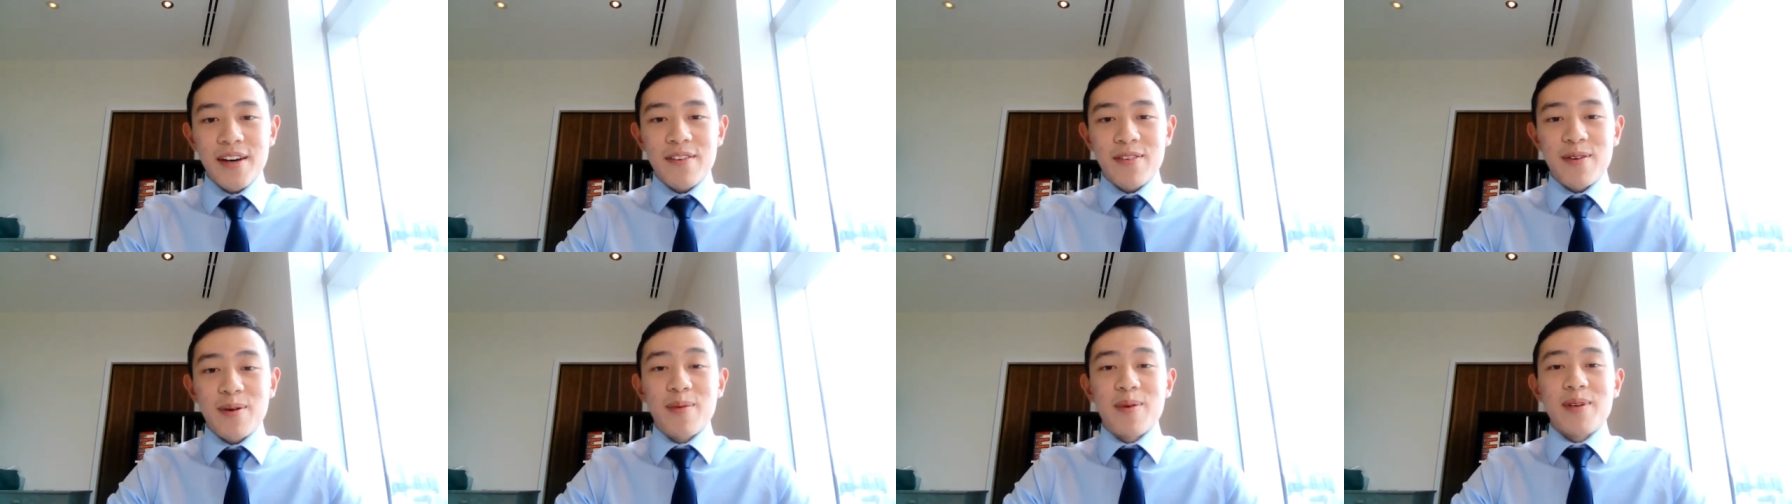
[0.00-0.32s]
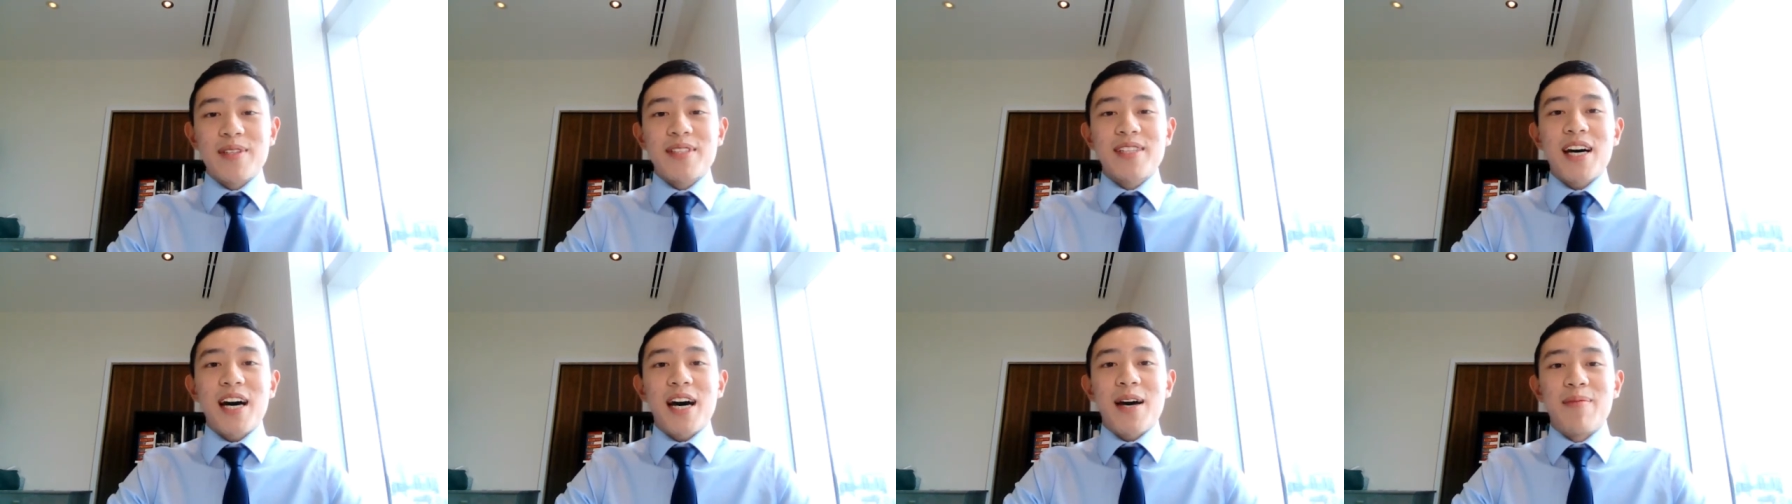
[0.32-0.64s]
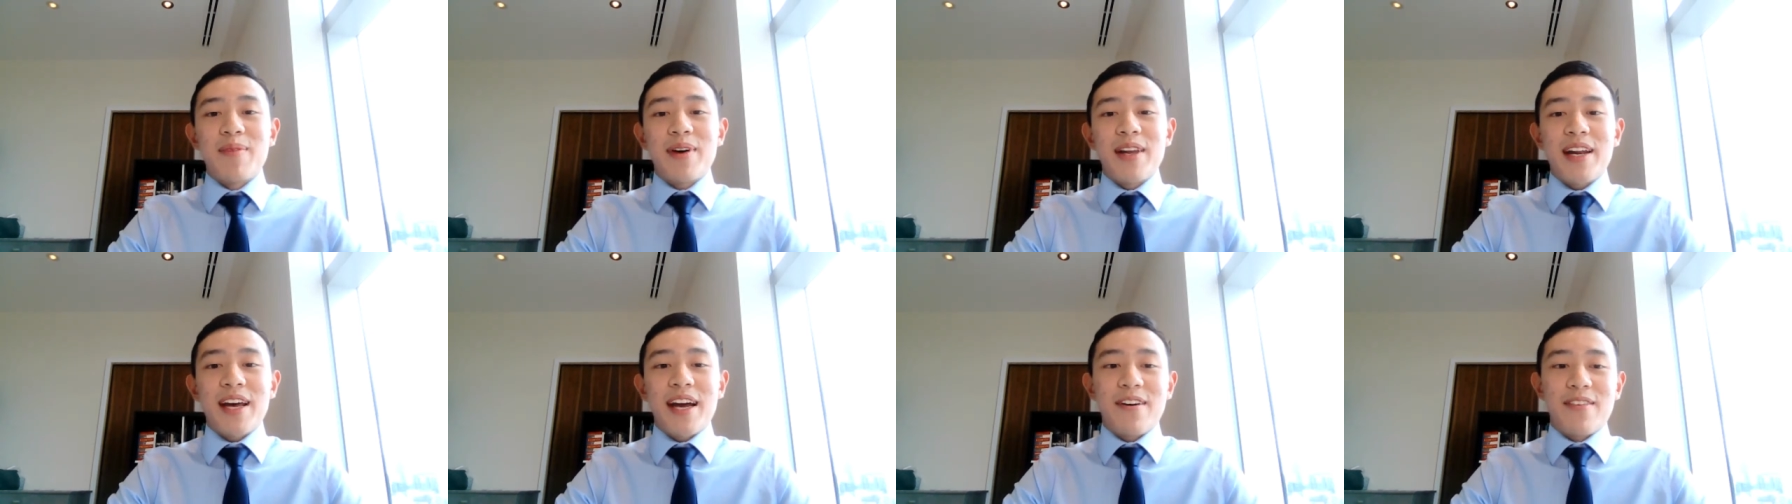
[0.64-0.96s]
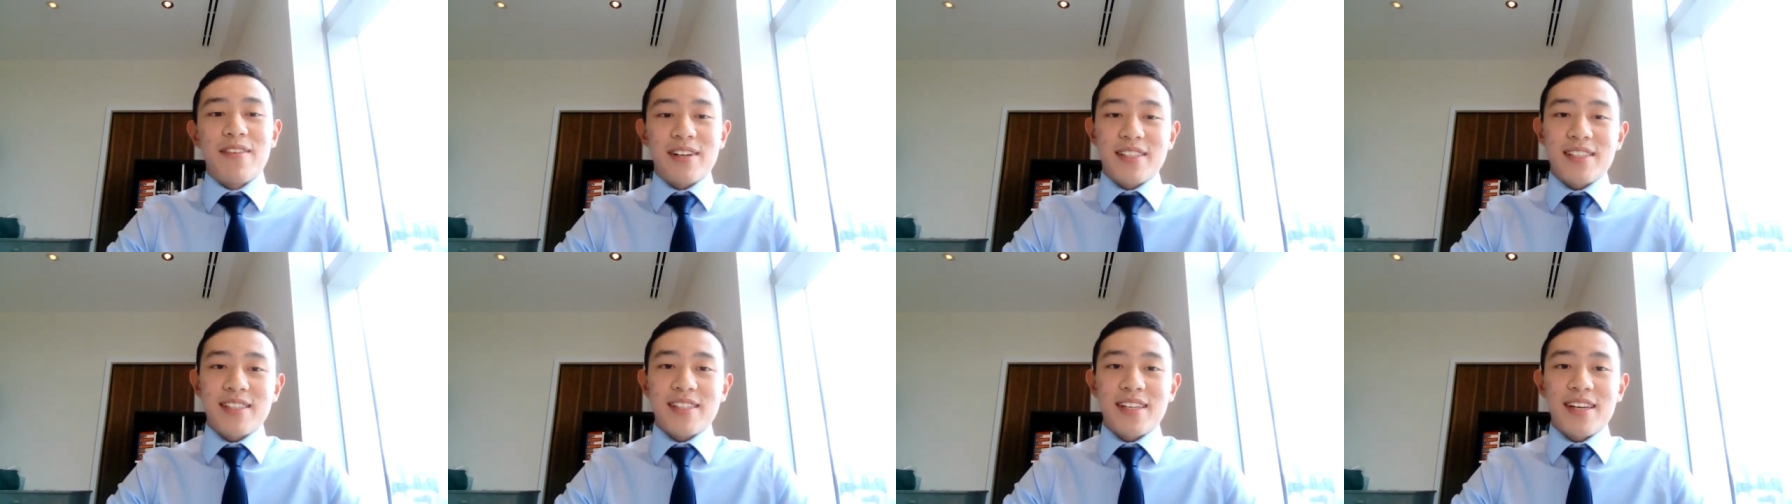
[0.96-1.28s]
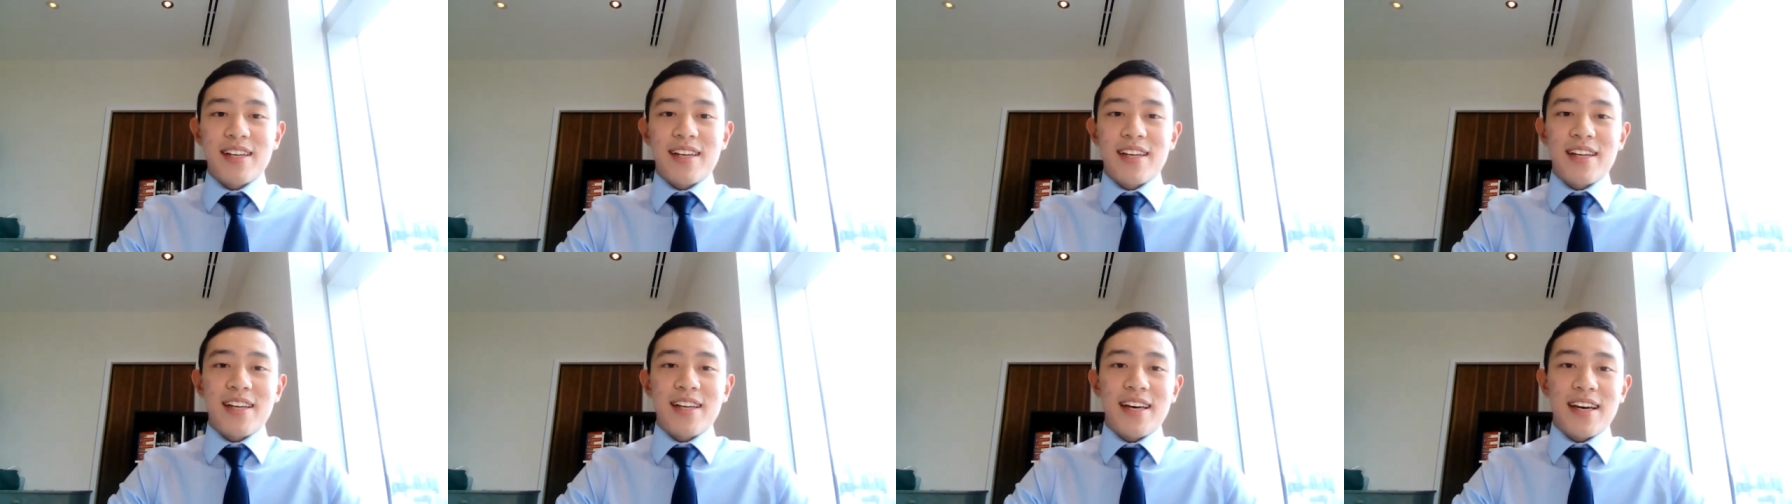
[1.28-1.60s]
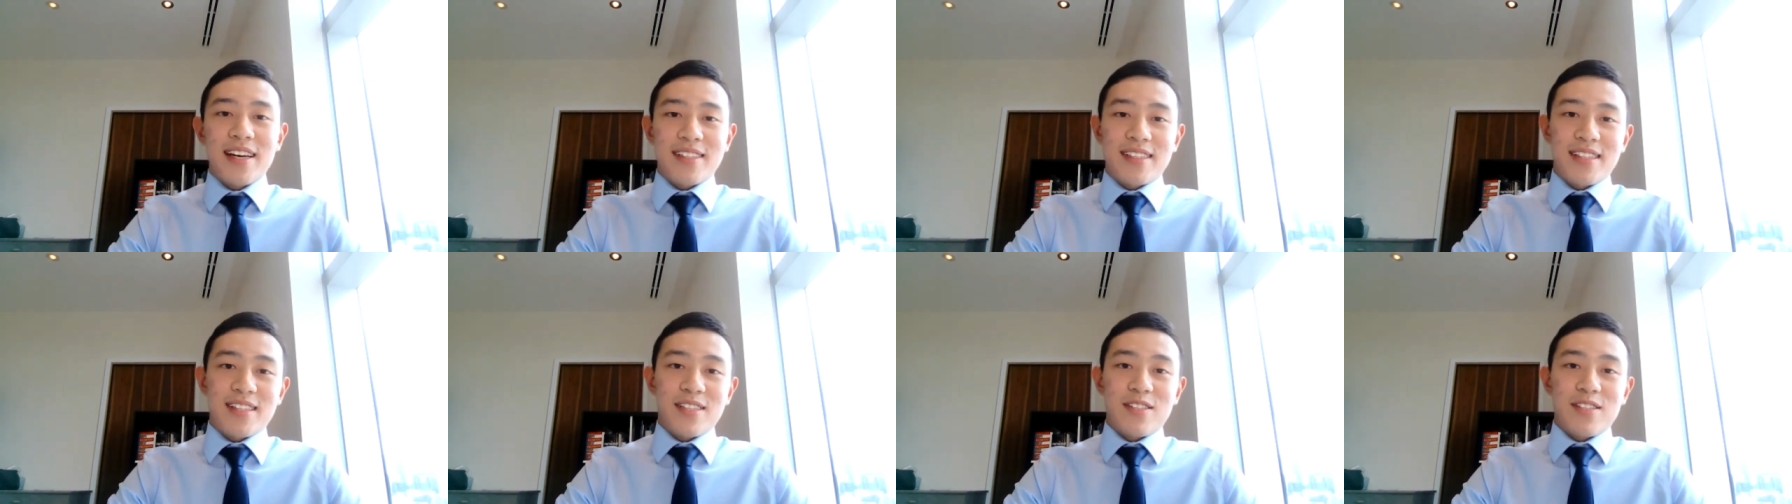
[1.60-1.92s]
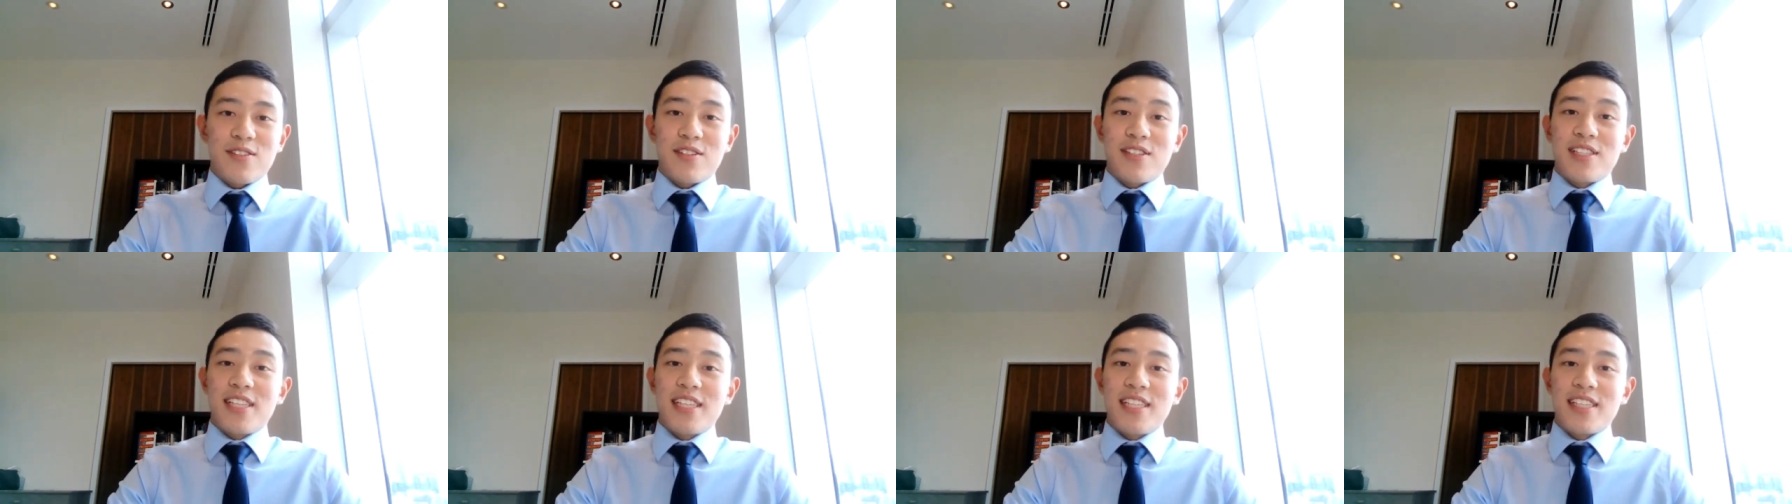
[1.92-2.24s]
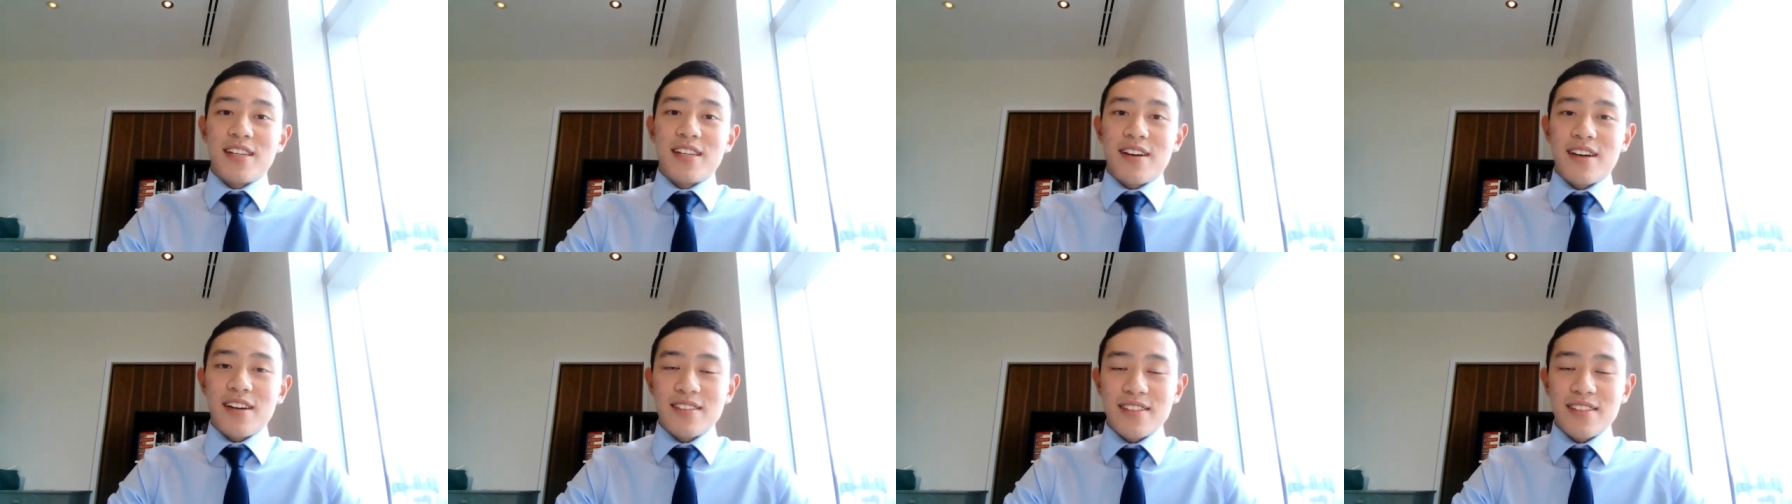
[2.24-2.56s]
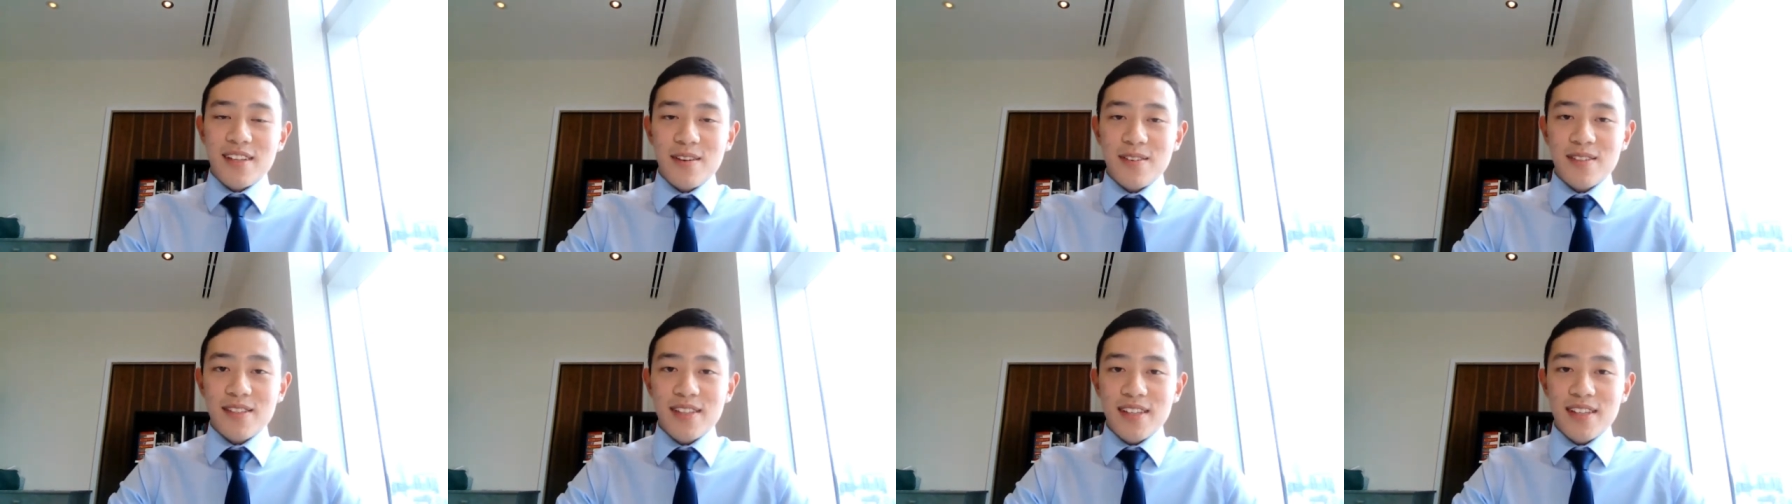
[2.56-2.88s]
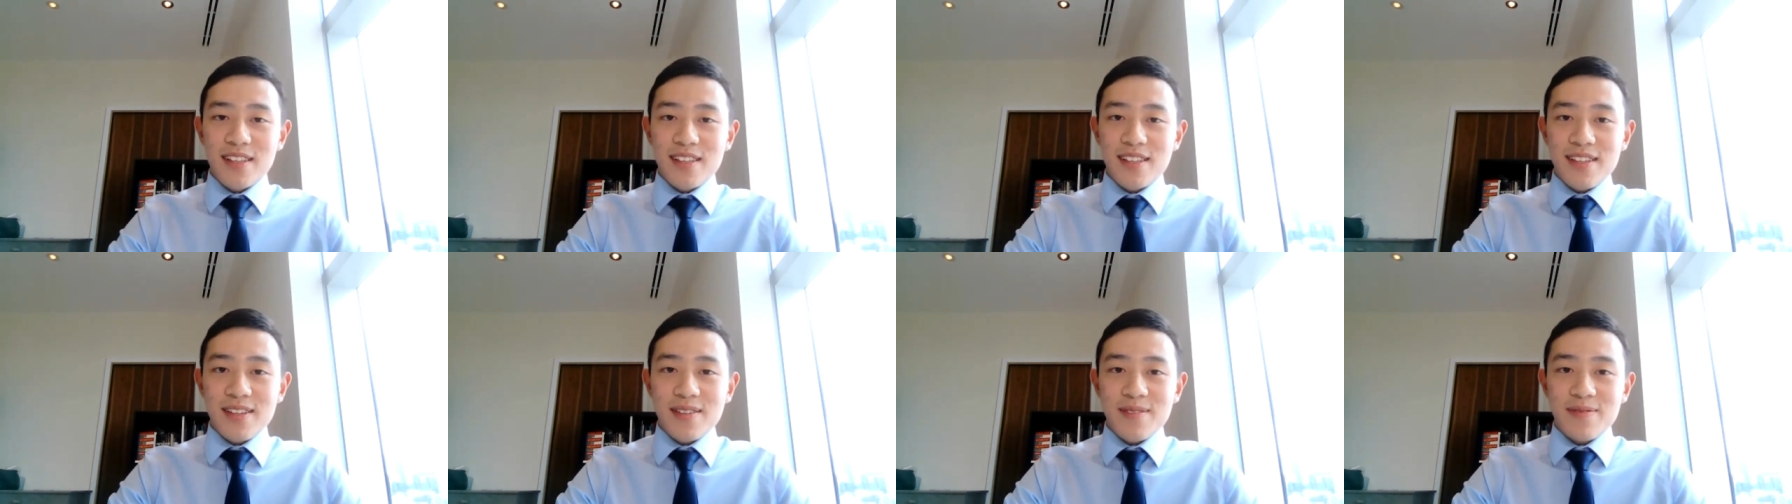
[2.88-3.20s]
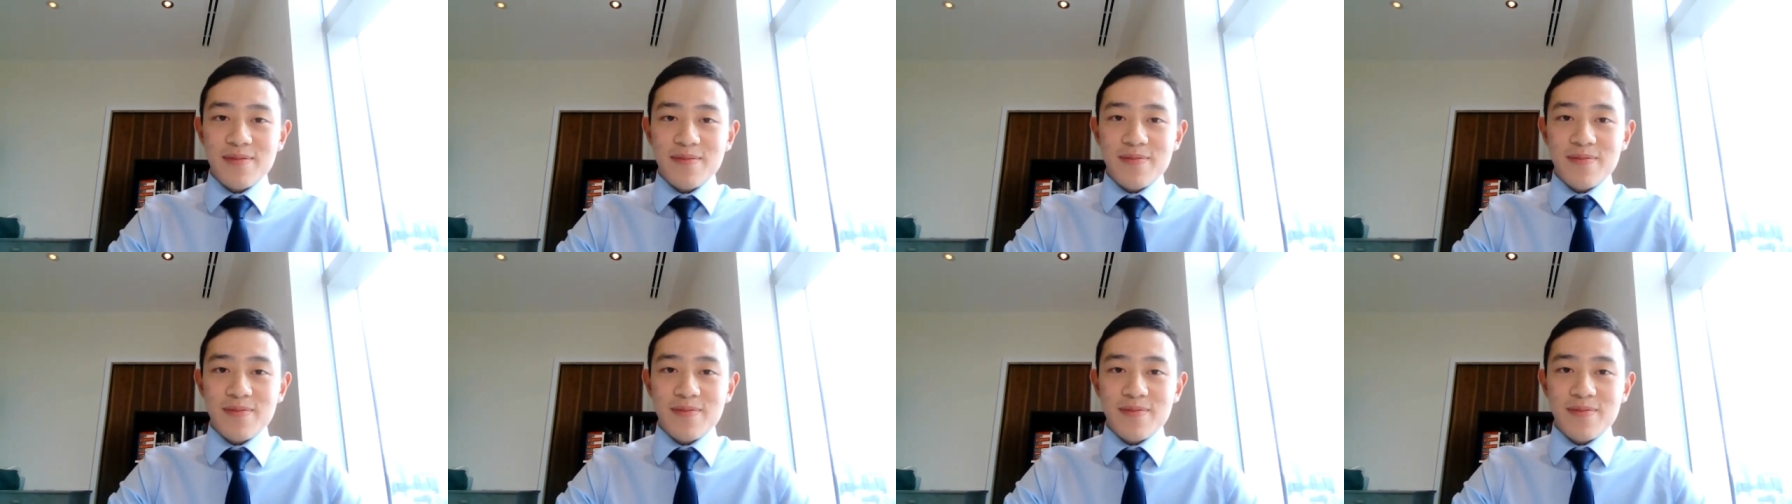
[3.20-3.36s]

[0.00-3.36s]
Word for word: from your time at Ericsson as a strategic consultant?